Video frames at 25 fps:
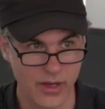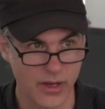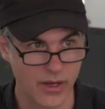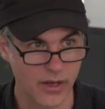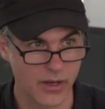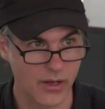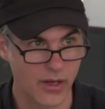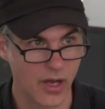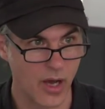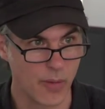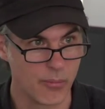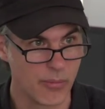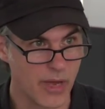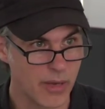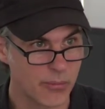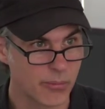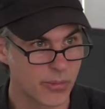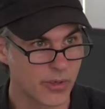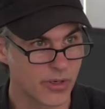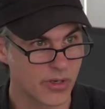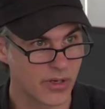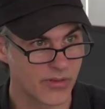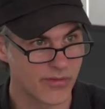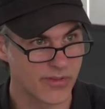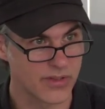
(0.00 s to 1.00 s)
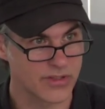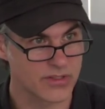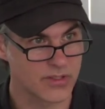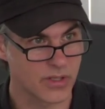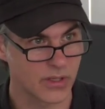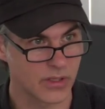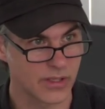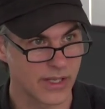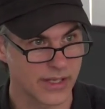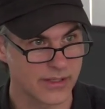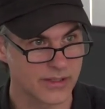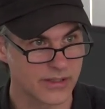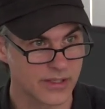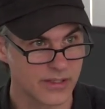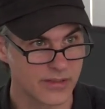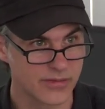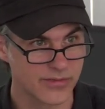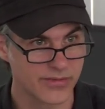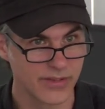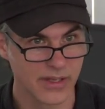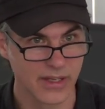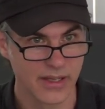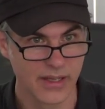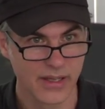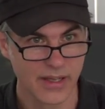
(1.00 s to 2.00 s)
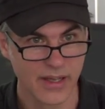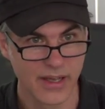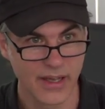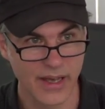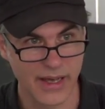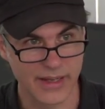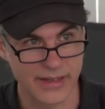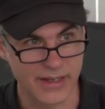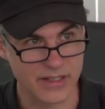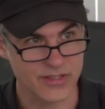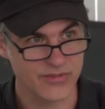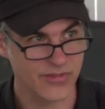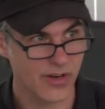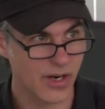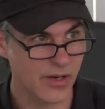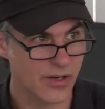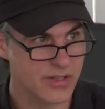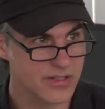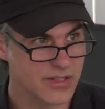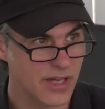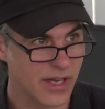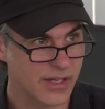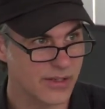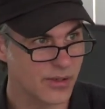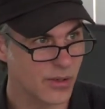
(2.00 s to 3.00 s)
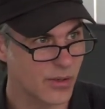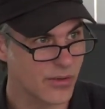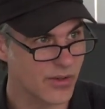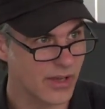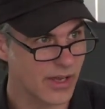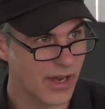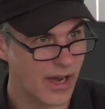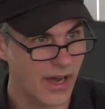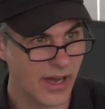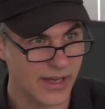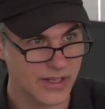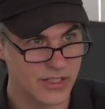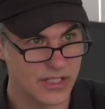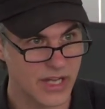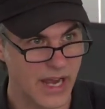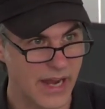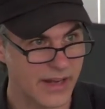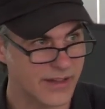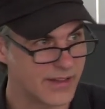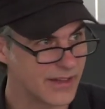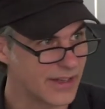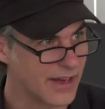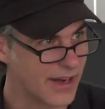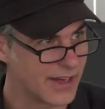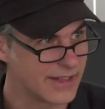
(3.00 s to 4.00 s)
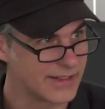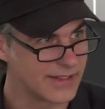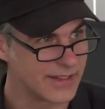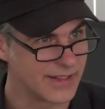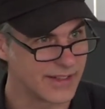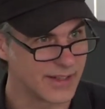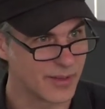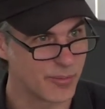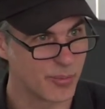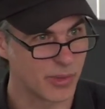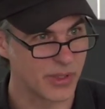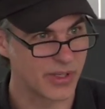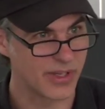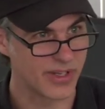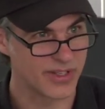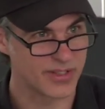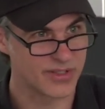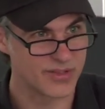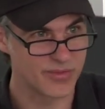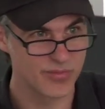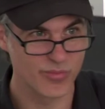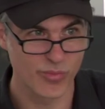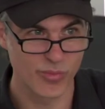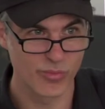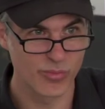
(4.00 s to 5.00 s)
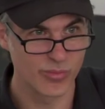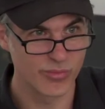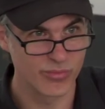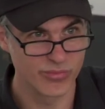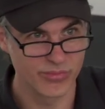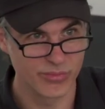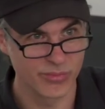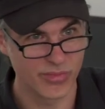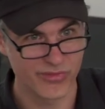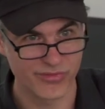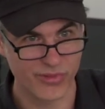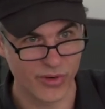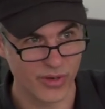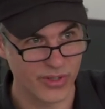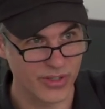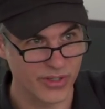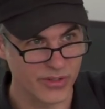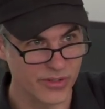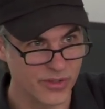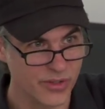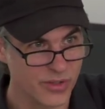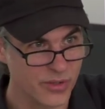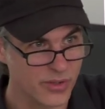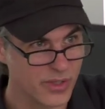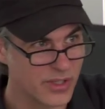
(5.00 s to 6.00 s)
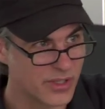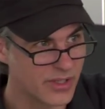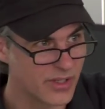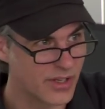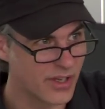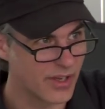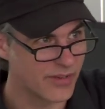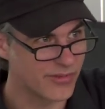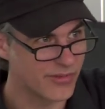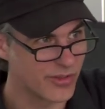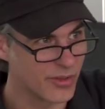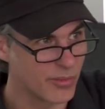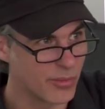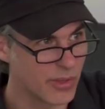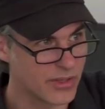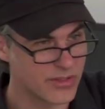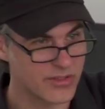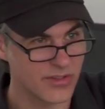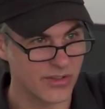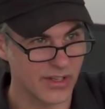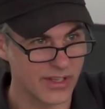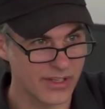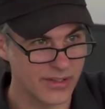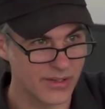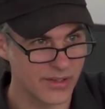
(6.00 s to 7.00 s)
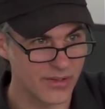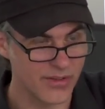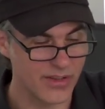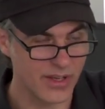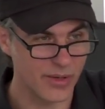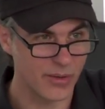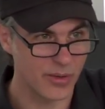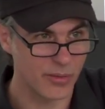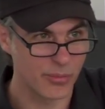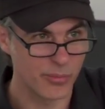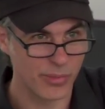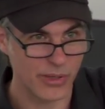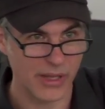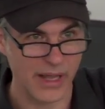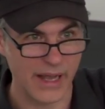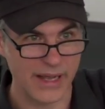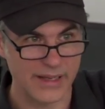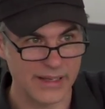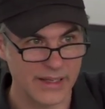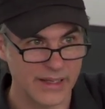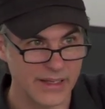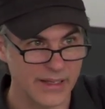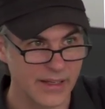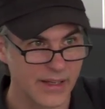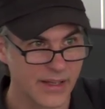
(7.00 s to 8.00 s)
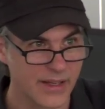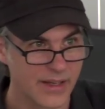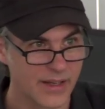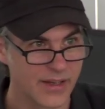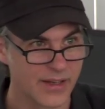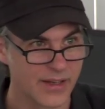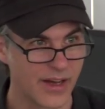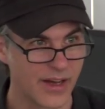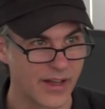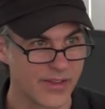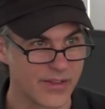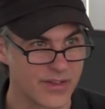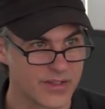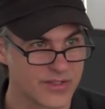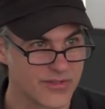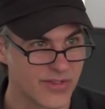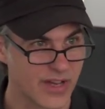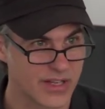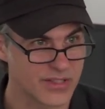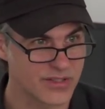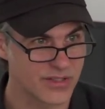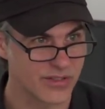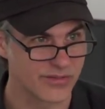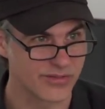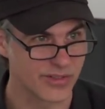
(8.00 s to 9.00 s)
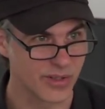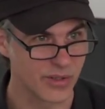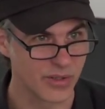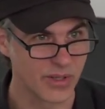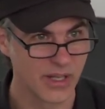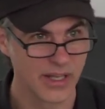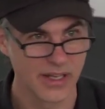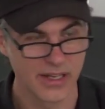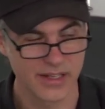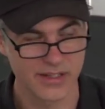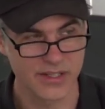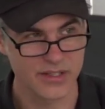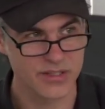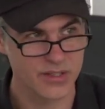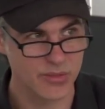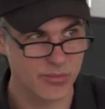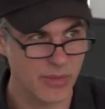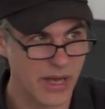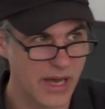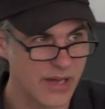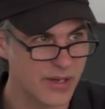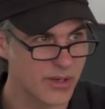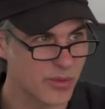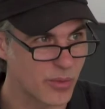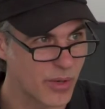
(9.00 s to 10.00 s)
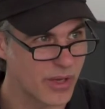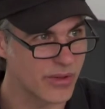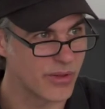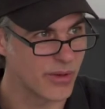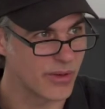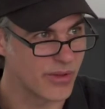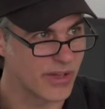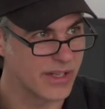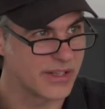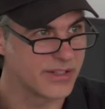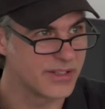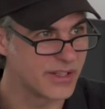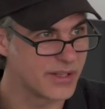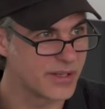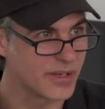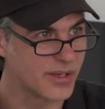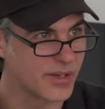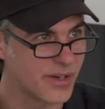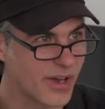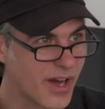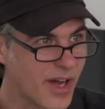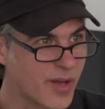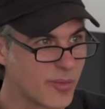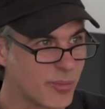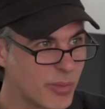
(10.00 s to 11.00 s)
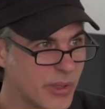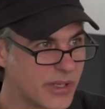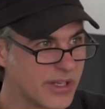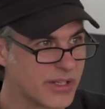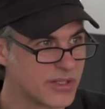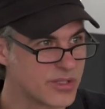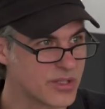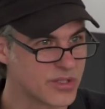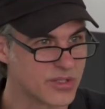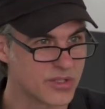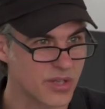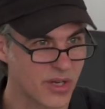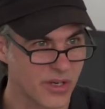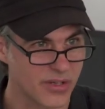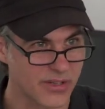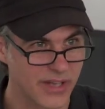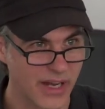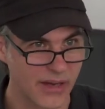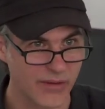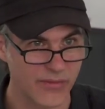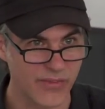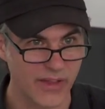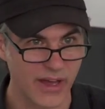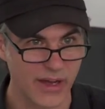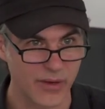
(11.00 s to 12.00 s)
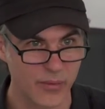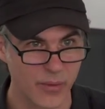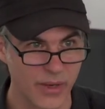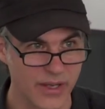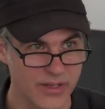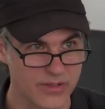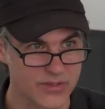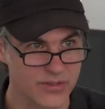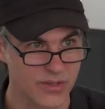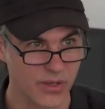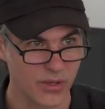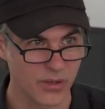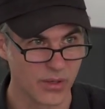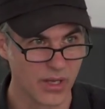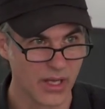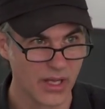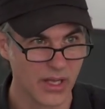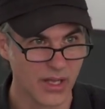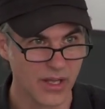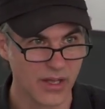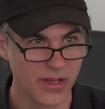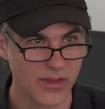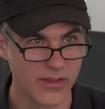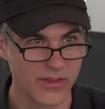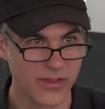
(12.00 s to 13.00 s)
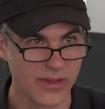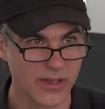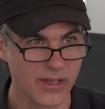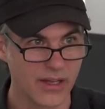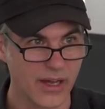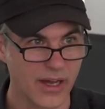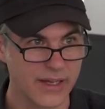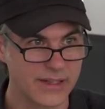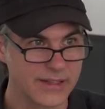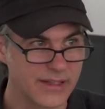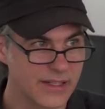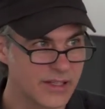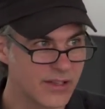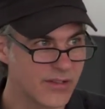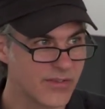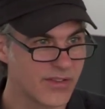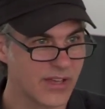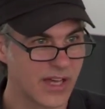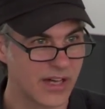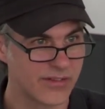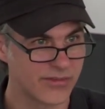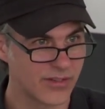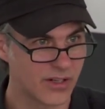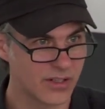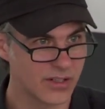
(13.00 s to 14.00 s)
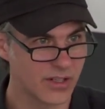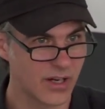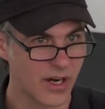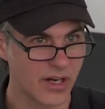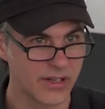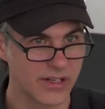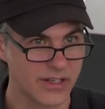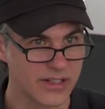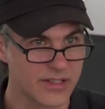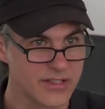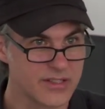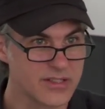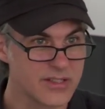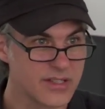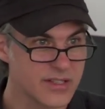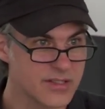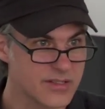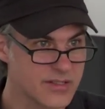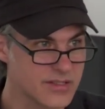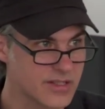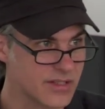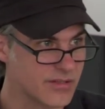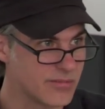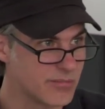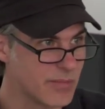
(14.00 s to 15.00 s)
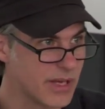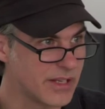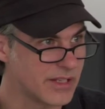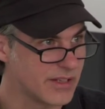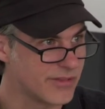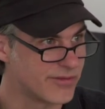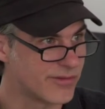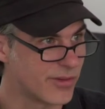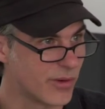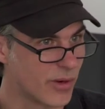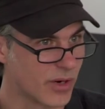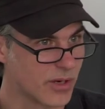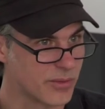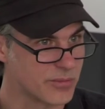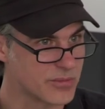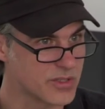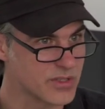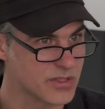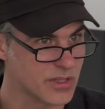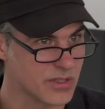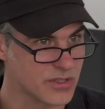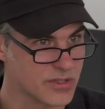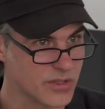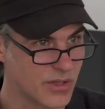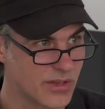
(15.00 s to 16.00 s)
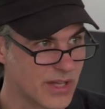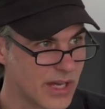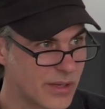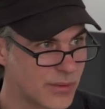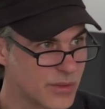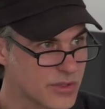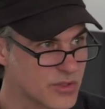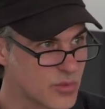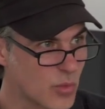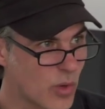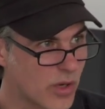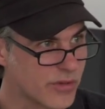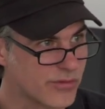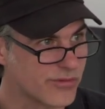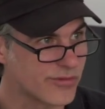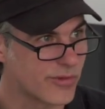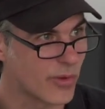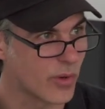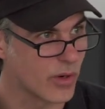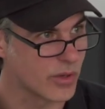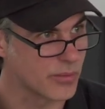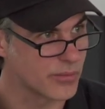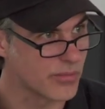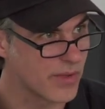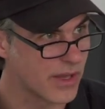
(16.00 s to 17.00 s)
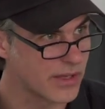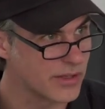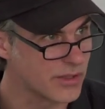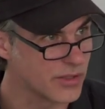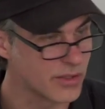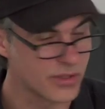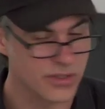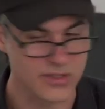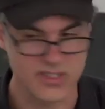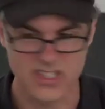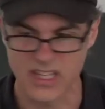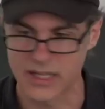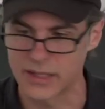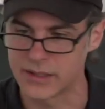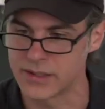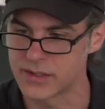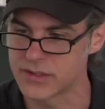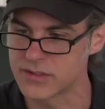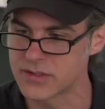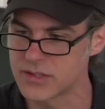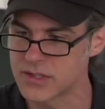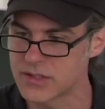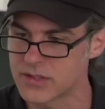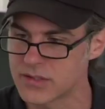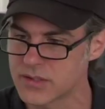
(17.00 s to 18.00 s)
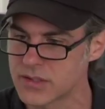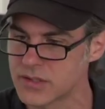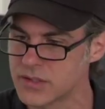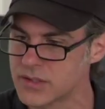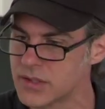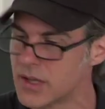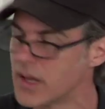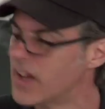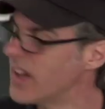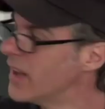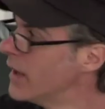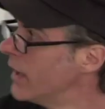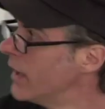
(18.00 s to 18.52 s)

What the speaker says: a member of this collective, and as far as I know, they hijacked the idea, because before you knew it, a few months later, they were planning this festival. It doesn't matter whether they did or not, but it just turned out that way. So the idea of the avant-garde exists in many forms, and so that was one form that you could say it existed.